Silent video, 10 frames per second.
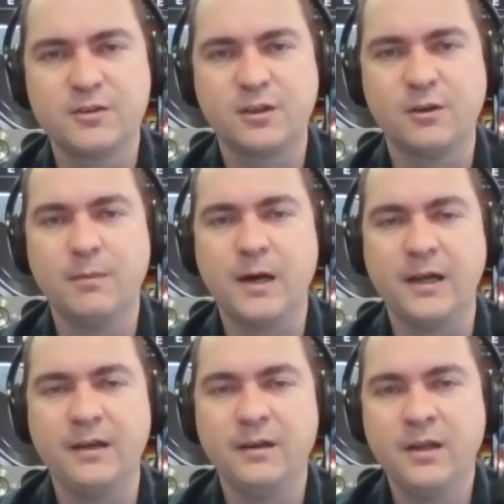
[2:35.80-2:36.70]
to
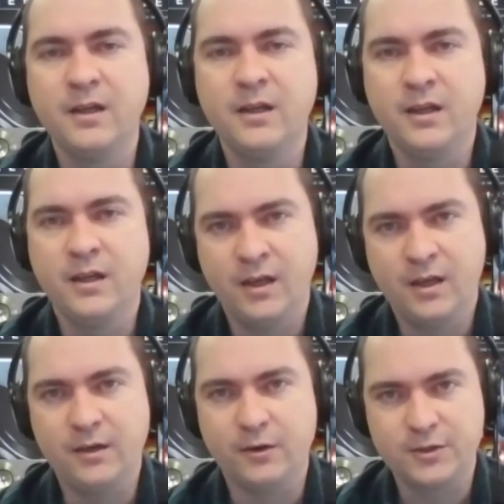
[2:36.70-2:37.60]
combine
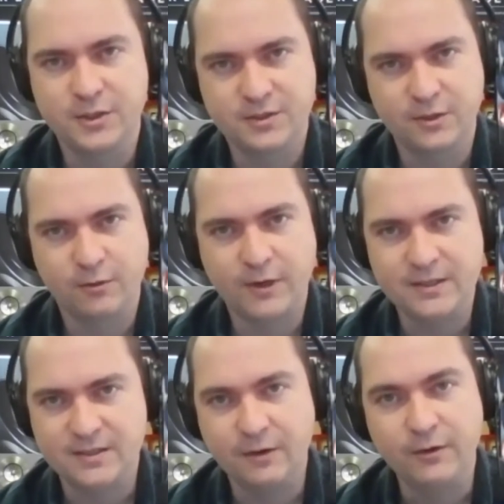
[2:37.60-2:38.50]
not just a great
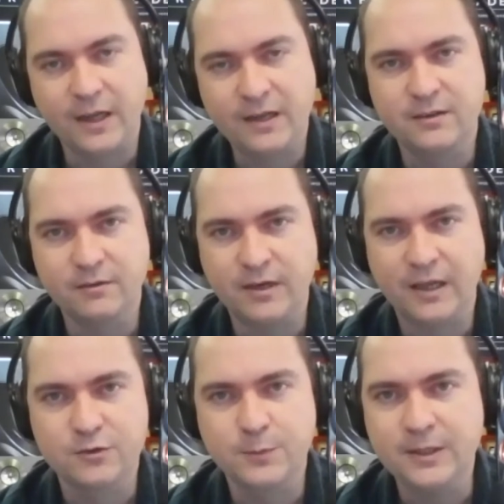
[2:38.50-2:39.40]
sounding active
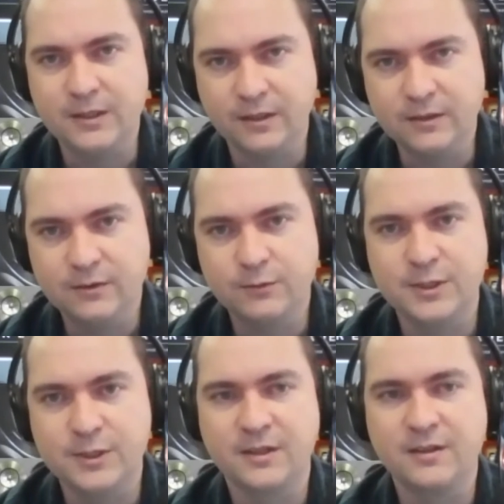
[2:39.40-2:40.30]
loudspeaker,
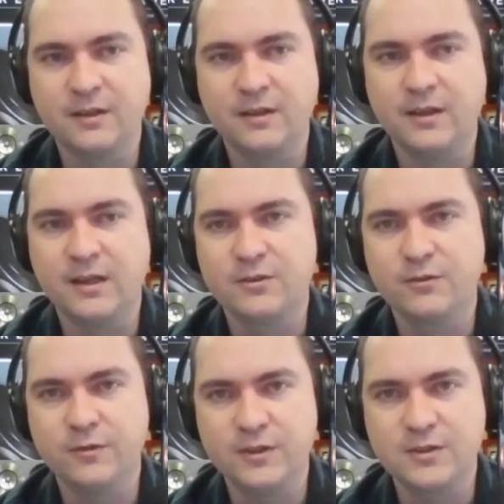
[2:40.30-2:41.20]
which I think the
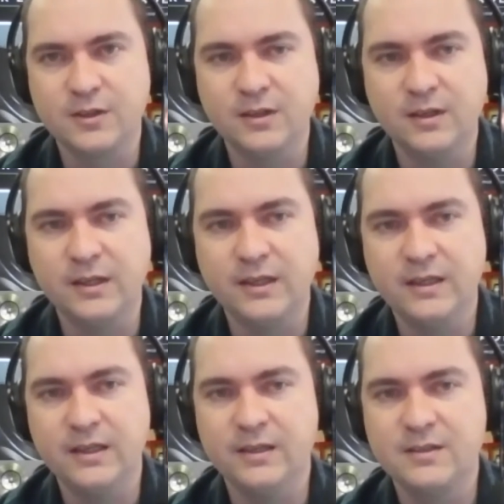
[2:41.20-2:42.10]
LS50 certainly
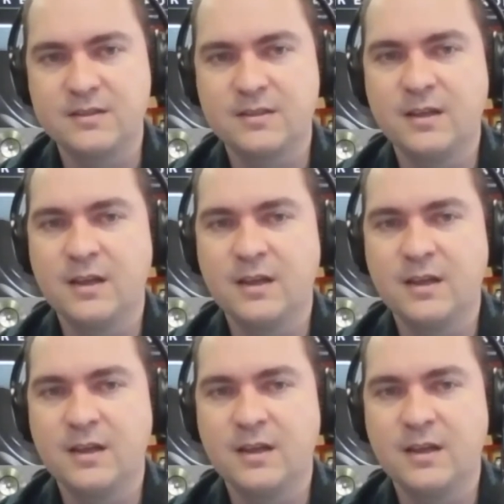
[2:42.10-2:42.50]
is,